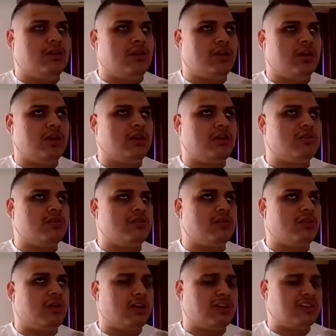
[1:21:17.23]
Like,
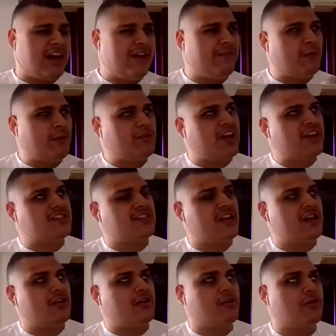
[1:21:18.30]
aside from Dan
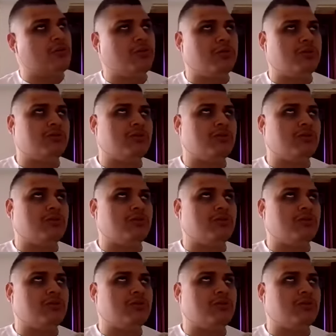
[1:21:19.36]
Snyder, who